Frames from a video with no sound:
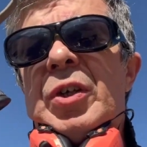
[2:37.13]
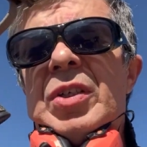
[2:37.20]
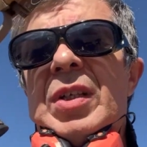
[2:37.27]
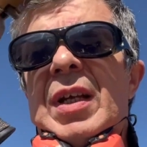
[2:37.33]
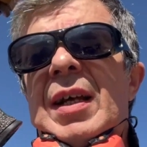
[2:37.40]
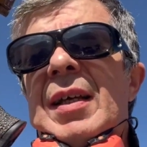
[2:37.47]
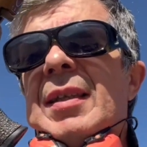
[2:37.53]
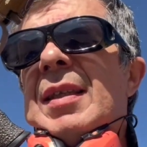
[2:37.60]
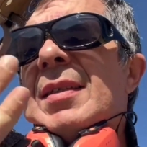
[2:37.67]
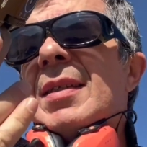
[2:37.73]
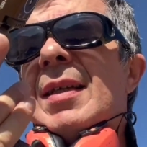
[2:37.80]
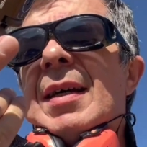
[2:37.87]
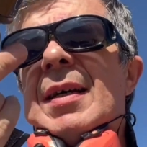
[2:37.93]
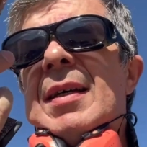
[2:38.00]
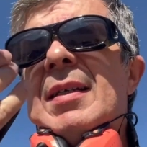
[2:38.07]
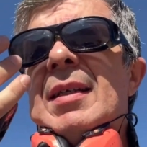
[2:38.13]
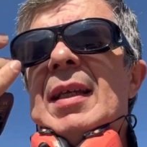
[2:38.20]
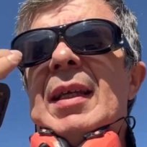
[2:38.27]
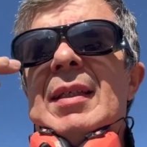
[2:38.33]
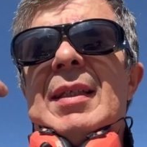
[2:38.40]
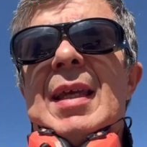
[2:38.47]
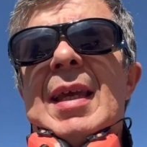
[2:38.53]
got this gun, it
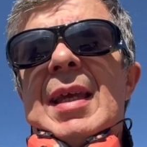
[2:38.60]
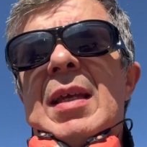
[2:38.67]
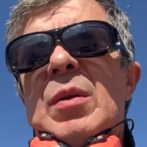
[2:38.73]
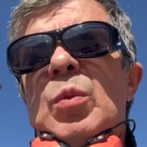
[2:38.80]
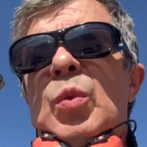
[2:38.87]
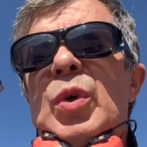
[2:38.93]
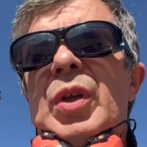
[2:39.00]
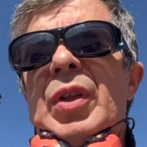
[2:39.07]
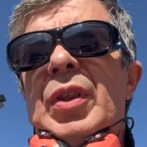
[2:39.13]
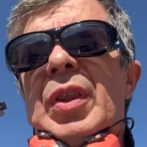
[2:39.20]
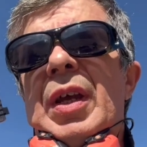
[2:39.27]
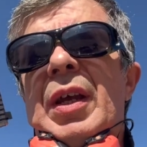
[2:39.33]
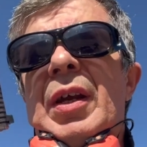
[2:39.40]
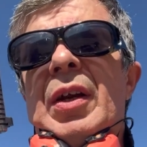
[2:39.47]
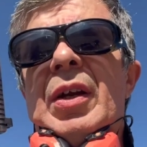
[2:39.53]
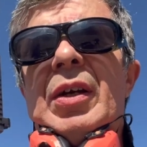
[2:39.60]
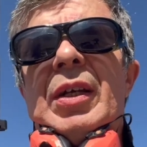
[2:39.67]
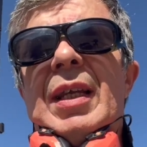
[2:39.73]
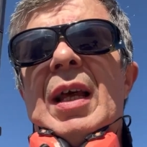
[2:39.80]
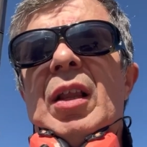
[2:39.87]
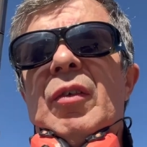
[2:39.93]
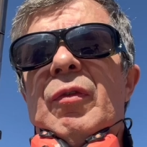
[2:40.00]
came with their
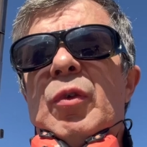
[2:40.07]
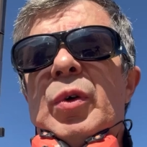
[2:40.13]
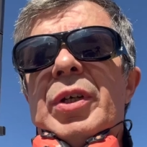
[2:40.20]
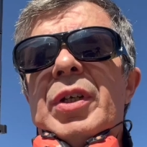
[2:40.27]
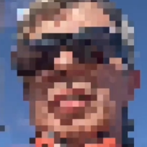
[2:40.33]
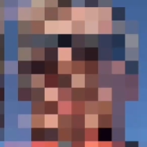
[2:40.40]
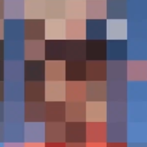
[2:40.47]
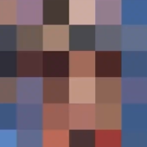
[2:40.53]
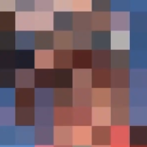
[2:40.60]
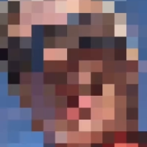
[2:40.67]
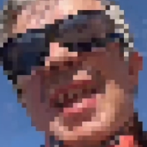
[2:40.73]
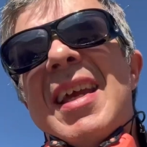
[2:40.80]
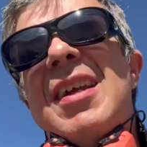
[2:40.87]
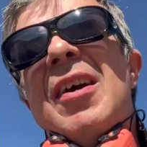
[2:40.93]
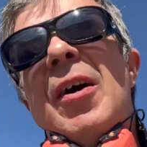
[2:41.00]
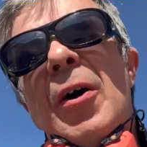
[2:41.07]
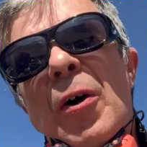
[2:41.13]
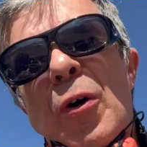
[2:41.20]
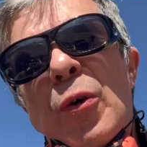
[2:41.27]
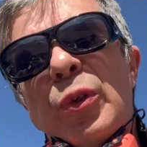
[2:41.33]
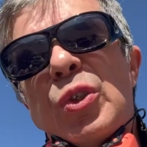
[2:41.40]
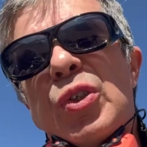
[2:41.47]
California
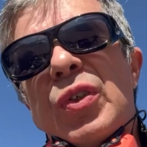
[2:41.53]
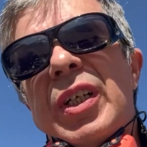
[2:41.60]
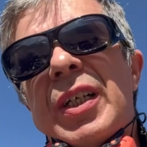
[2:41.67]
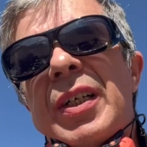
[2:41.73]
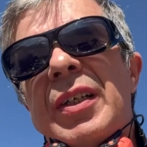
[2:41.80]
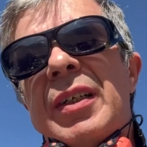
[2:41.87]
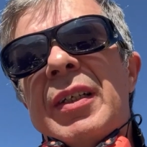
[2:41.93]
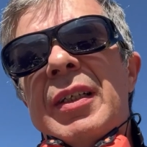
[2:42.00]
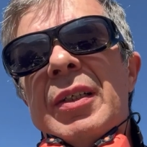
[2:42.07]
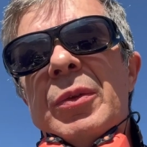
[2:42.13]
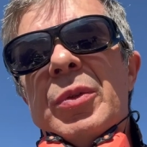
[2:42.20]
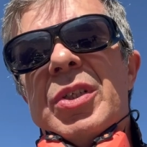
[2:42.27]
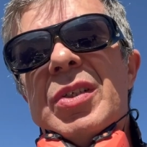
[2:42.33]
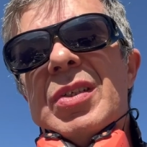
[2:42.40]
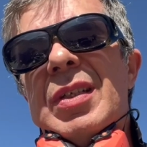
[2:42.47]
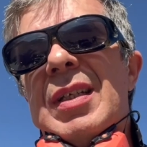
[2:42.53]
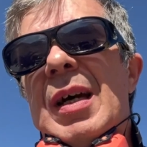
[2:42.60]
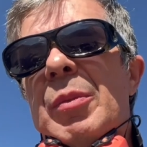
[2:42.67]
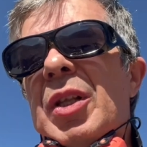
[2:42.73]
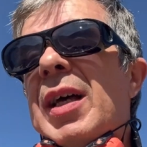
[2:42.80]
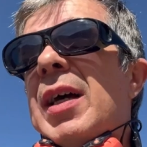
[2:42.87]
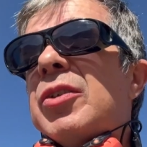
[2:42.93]
DAO trigger, which is a
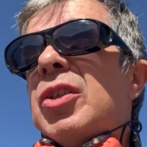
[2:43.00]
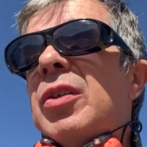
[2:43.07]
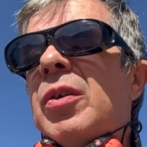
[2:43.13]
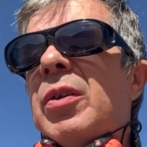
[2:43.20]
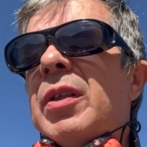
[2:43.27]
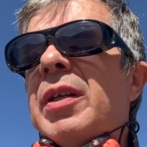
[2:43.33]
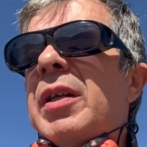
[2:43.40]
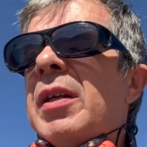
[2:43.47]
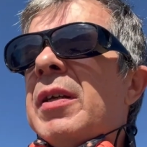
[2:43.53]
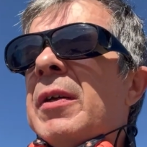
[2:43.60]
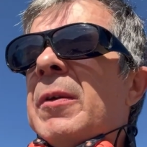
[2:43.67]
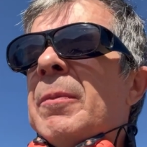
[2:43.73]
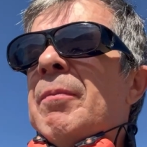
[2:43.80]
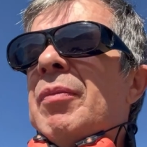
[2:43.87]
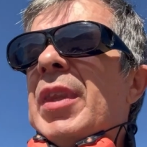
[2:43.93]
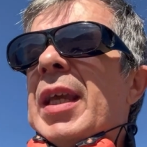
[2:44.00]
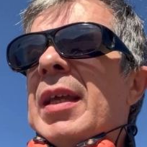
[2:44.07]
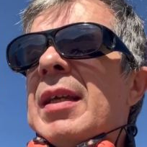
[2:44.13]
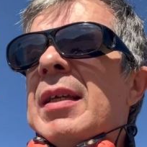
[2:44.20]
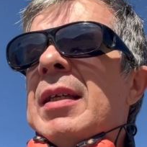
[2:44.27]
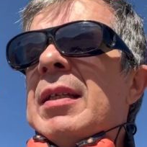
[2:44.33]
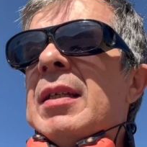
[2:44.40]
double action only,
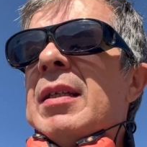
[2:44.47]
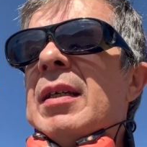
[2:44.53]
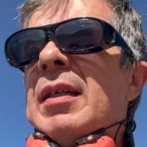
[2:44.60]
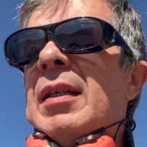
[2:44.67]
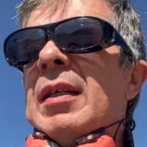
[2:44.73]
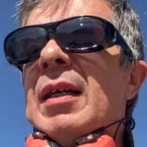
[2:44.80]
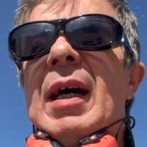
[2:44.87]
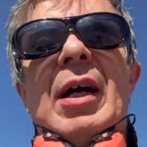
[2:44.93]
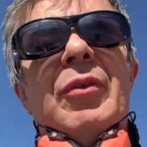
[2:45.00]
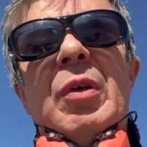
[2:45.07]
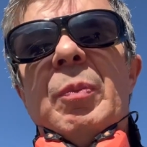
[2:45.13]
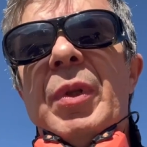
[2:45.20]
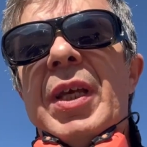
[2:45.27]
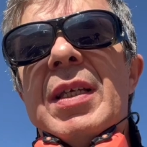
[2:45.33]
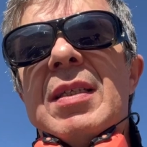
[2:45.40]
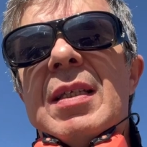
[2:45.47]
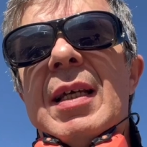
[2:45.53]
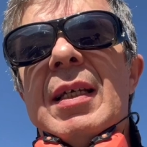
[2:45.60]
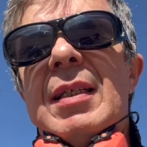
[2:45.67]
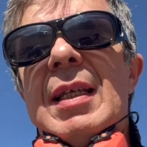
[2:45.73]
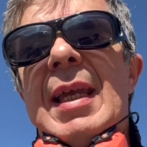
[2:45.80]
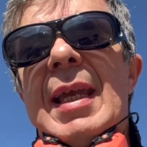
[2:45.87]
and I replaced
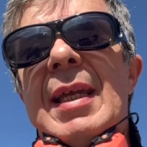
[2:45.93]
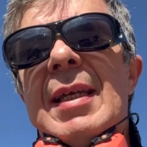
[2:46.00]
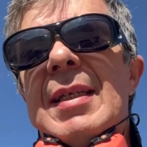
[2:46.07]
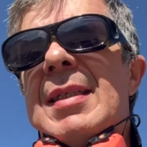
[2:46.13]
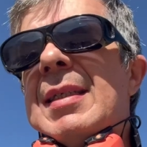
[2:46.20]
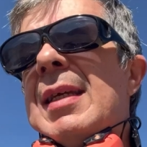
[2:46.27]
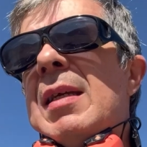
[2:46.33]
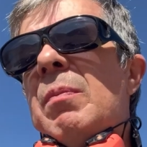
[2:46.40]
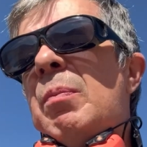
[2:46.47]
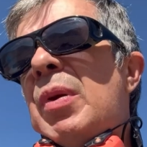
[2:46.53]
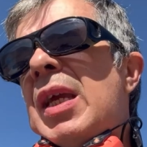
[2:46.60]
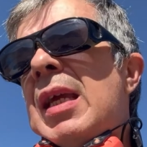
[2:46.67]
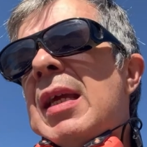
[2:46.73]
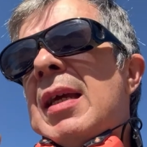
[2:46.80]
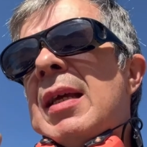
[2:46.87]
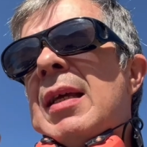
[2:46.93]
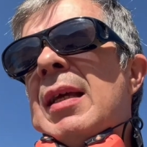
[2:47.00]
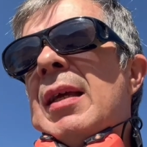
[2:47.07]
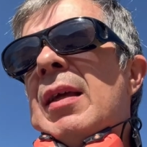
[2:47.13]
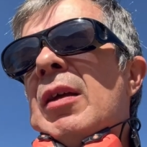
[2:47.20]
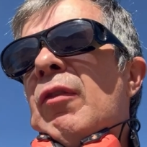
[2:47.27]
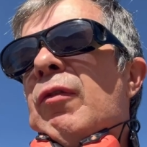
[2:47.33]
that ASAP
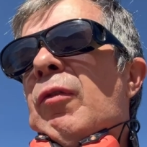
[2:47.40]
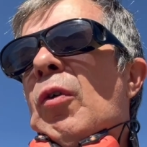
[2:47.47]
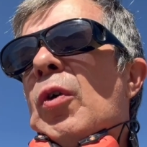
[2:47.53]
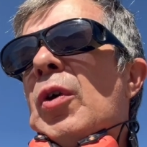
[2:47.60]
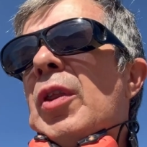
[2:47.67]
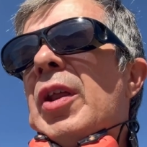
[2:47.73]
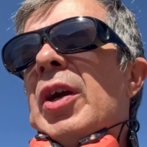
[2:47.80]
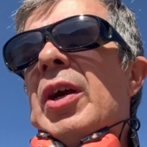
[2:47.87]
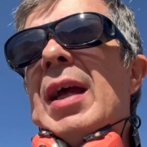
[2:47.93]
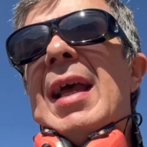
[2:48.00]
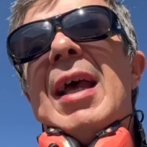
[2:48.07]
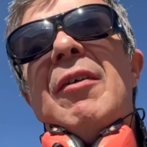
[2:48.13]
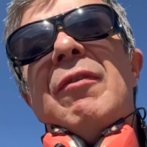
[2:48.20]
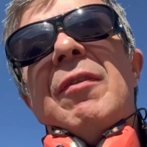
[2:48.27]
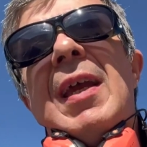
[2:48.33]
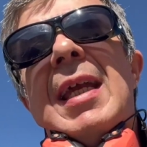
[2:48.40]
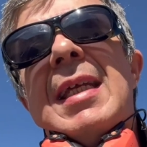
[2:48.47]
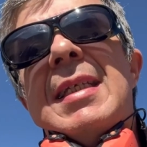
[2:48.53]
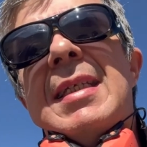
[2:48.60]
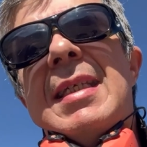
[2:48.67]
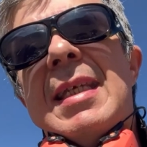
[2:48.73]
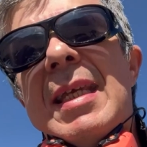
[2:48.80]
for their
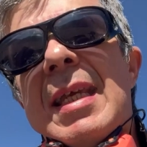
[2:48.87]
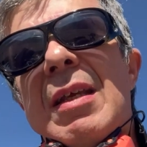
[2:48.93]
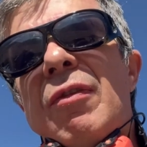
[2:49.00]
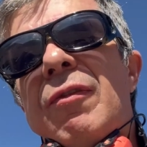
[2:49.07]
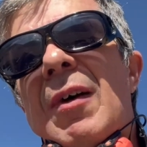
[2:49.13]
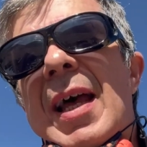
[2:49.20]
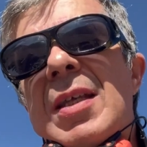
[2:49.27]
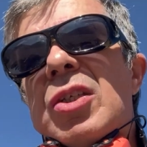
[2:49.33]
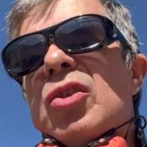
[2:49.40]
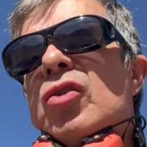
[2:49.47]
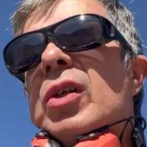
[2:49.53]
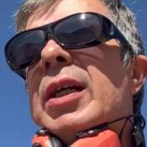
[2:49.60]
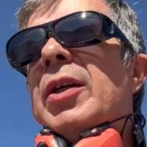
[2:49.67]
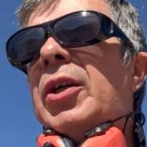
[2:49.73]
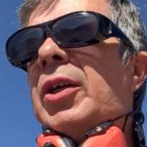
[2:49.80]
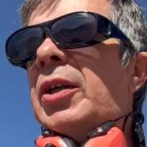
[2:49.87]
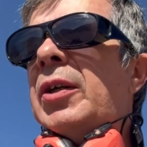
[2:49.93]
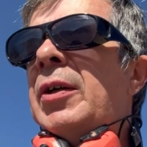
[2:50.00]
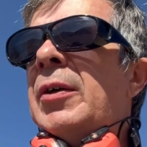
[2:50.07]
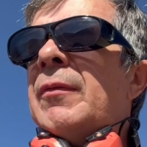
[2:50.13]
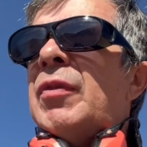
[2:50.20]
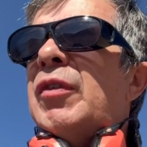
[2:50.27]
FAT fast trigger,
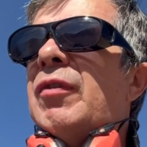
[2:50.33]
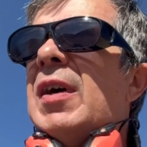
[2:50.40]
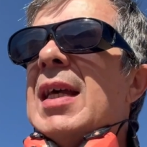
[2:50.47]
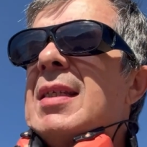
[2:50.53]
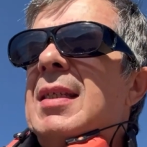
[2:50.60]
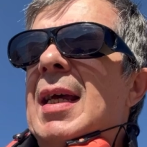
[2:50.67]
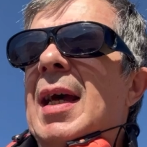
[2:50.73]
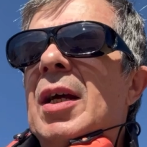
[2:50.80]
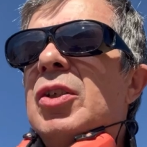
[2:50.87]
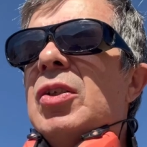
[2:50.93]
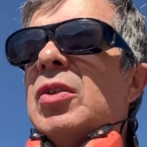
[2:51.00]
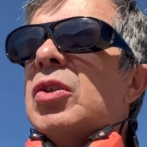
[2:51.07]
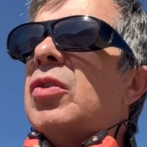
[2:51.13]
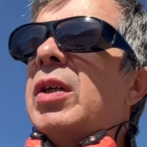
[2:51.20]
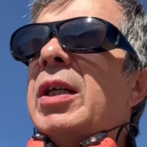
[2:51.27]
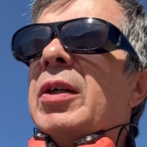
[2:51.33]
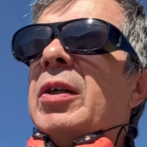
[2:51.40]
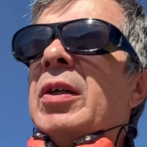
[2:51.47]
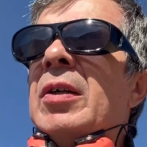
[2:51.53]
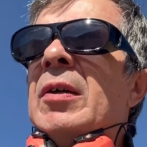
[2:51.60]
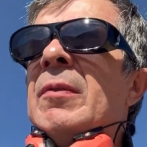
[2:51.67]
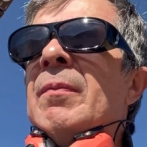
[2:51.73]
fast action trigger.
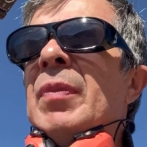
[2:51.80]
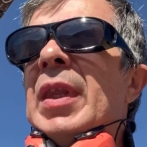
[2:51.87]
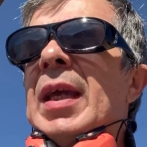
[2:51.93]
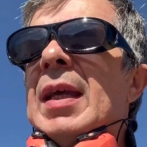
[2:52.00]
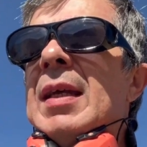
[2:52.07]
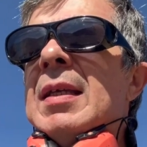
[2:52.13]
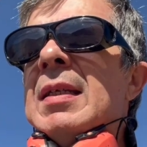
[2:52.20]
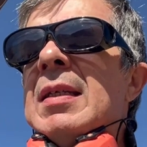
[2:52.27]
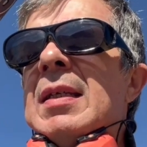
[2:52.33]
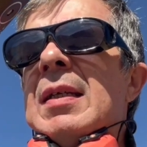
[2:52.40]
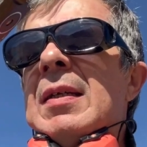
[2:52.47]
And